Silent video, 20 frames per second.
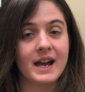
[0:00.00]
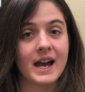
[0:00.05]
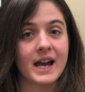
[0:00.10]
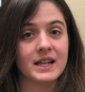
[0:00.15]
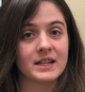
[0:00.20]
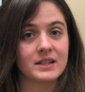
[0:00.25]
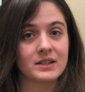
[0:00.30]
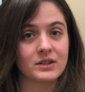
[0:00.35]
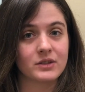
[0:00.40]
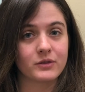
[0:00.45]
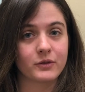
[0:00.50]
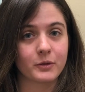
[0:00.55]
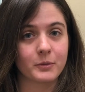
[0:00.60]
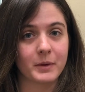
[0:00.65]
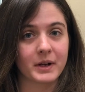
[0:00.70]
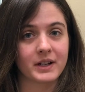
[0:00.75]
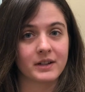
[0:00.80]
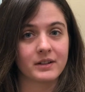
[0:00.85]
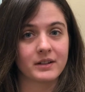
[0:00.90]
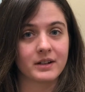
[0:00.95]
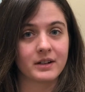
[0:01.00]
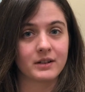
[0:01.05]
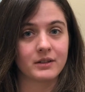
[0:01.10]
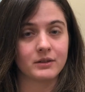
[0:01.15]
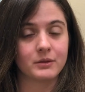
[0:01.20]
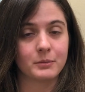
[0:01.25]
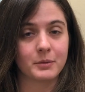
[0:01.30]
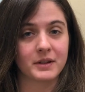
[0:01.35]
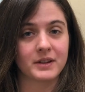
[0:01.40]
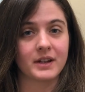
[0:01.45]
and this is for my
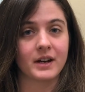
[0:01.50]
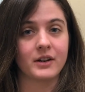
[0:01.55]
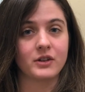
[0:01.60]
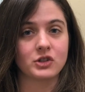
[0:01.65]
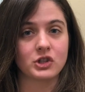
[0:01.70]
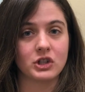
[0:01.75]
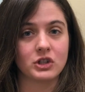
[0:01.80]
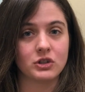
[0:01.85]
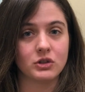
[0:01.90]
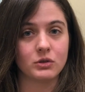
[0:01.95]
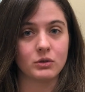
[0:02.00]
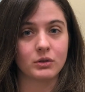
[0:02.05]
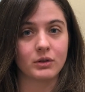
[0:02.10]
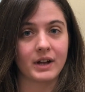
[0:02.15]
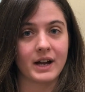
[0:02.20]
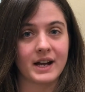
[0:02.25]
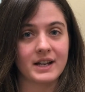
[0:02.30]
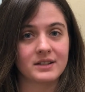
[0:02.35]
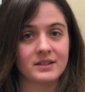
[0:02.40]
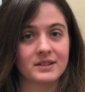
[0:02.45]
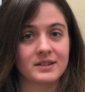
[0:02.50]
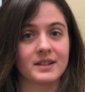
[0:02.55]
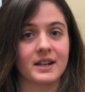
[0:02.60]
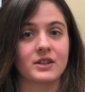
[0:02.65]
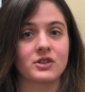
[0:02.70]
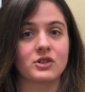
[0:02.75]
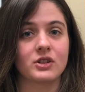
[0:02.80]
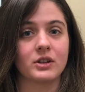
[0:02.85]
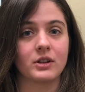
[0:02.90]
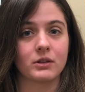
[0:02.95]
Clinical Pathology 2 class,
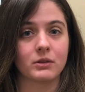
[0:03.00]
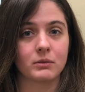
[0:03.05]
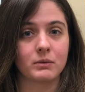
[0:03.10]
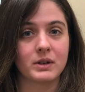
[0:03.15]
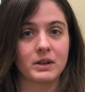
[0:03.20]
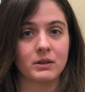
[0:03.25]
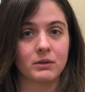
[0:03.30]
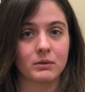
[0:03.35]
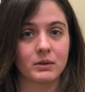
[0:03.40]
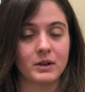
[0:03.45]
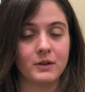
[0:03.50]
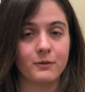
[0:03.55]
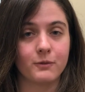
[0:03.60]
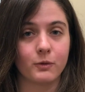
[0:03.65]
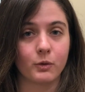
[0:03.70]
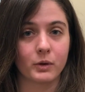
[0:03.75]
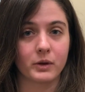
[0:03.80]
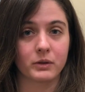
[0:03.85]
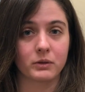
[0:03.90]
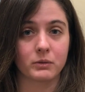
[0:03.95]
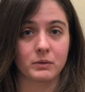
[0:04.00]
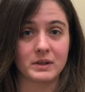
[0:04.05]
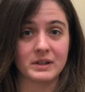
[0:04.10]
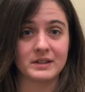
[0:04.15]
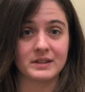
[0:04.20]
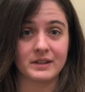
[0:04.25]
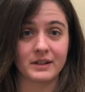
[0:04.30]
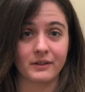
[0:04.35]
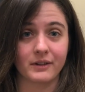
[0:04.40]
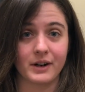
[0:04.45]
section
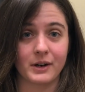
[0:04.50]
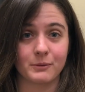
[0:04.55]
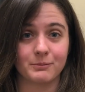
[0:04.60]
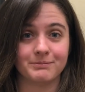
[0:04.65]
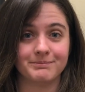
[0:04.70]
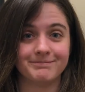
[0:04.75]
33430.